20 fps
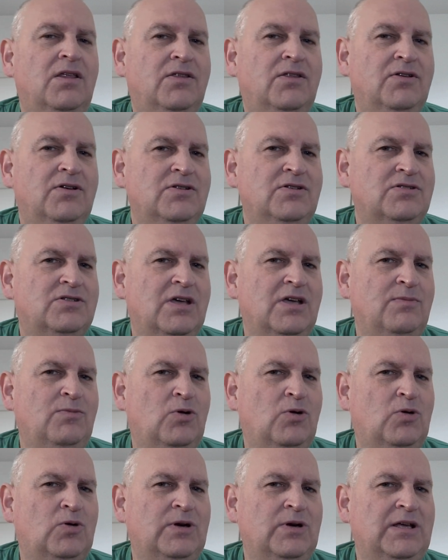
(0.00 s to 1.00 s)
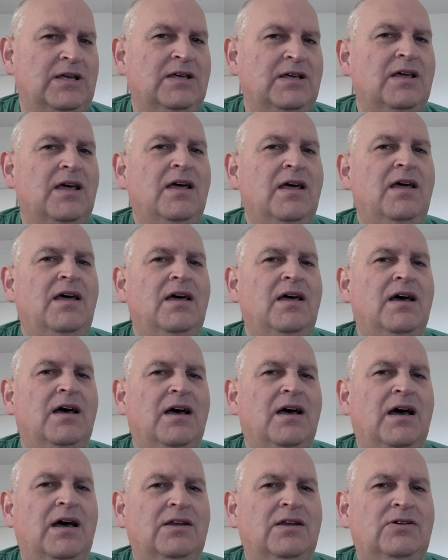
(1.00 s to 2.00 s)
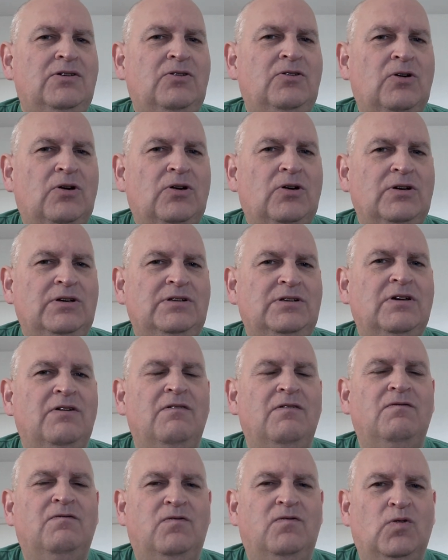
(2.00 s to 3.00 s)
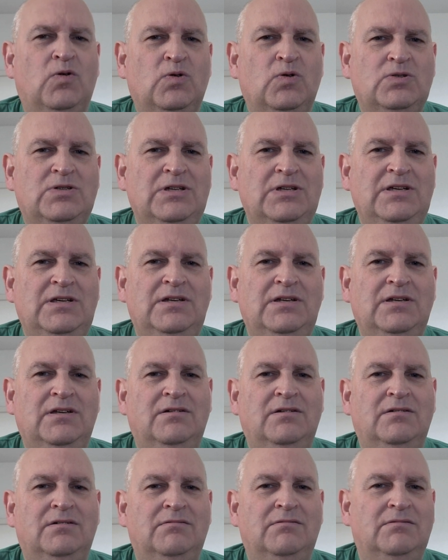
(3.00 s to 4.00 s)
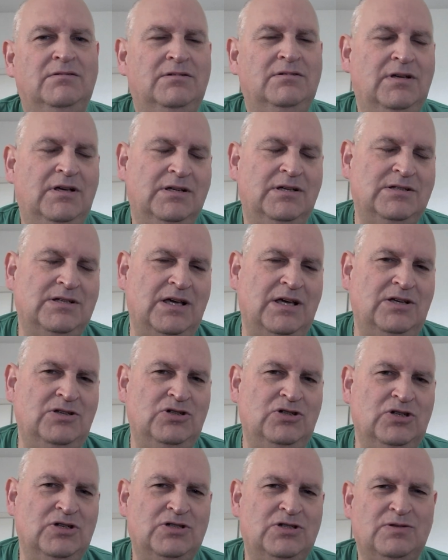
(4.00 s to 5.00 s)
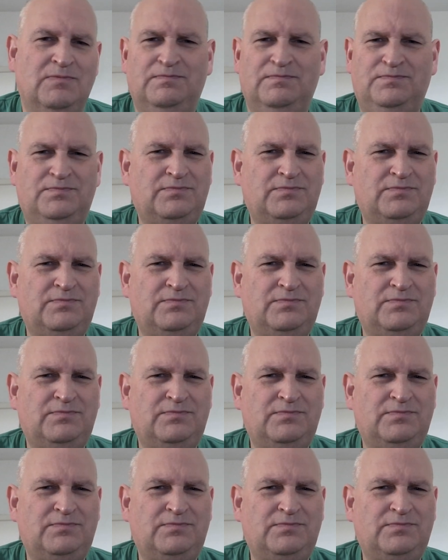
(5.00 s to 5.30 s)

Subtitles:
Thursday morning, Android 14 takes ages.